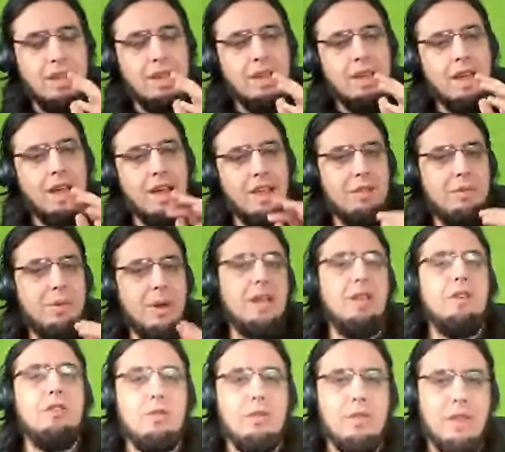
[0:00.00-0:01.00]
And the way
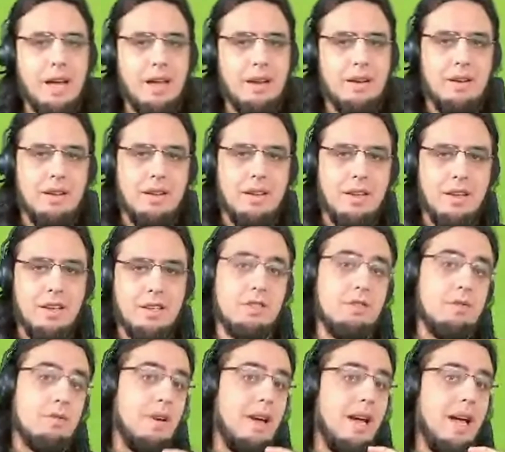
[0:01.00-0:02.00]
you do that
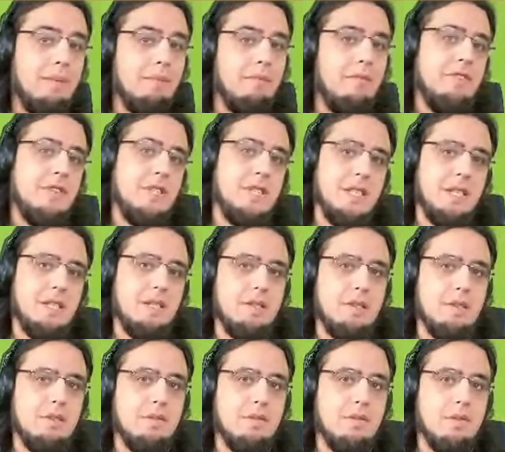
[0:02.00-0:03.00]
is through
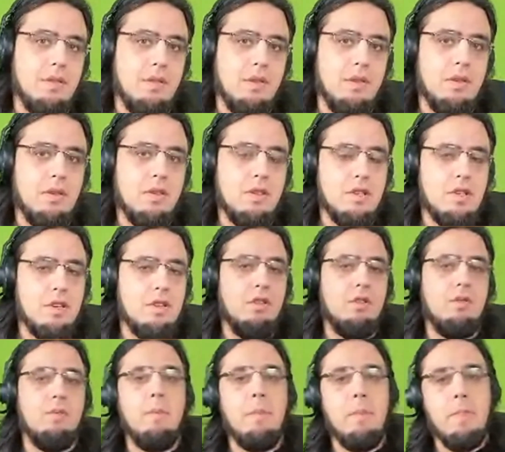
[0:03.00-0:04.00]
emphasis.
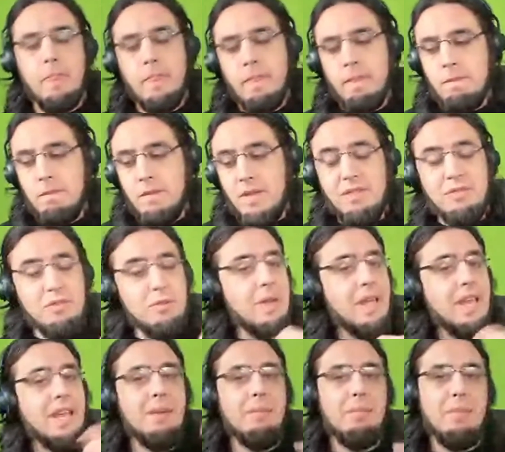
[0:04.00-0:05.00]
So if you're
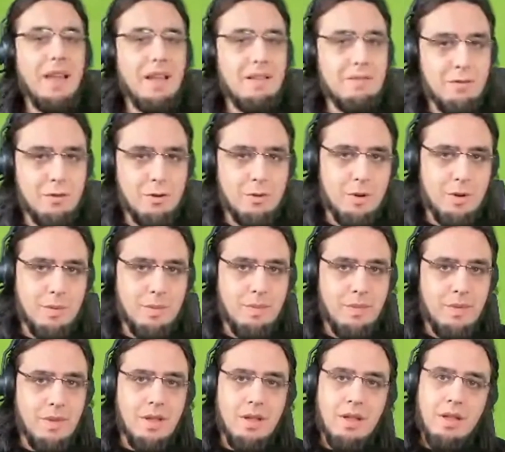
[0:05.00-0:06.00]
making a platformer,
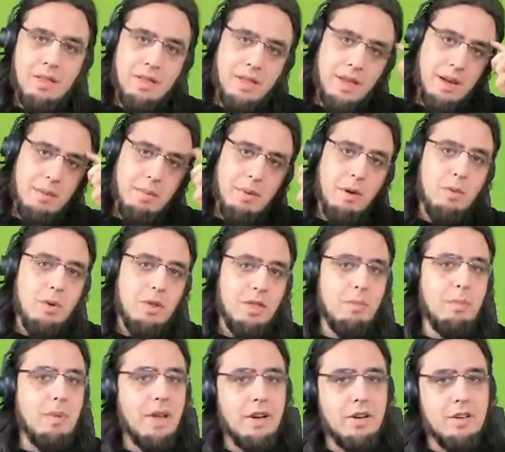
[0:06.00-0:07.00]
think about what the
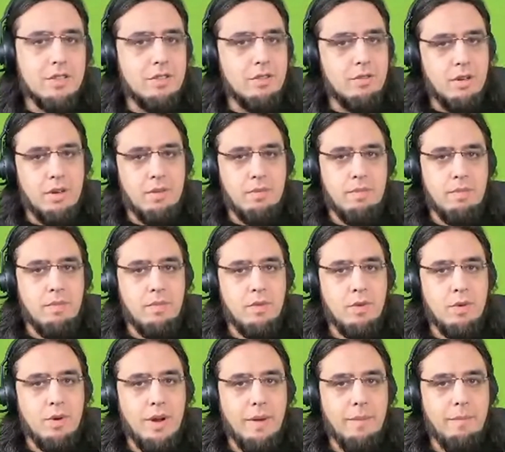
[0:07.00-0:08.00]
player is doing,
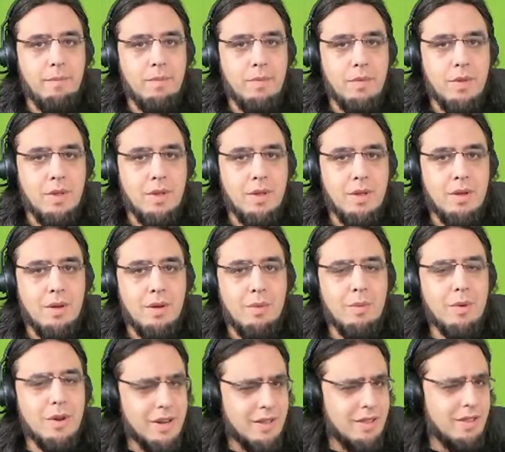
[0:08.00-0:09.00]
right?
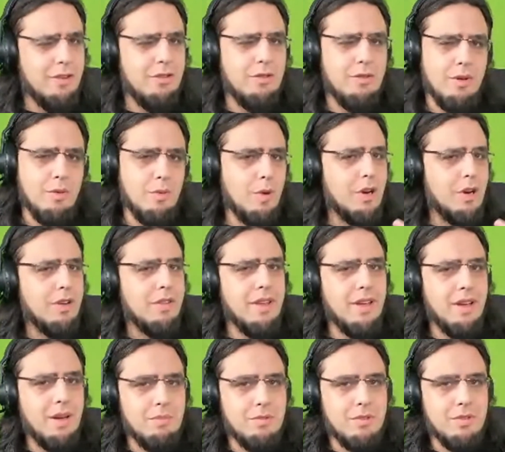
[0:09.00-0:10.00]
What are they doing? What are
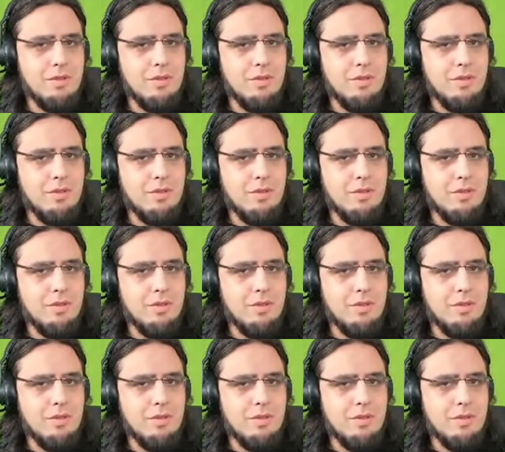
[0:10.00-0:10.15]
they up to?